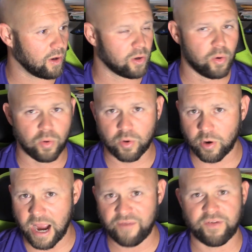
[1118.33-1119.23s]
cool
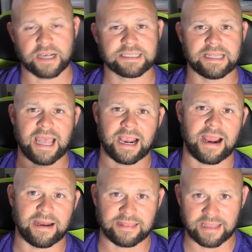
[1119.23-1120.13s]
graphics and that
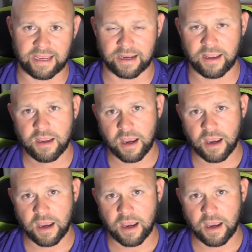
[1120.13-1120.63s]
kind of thing.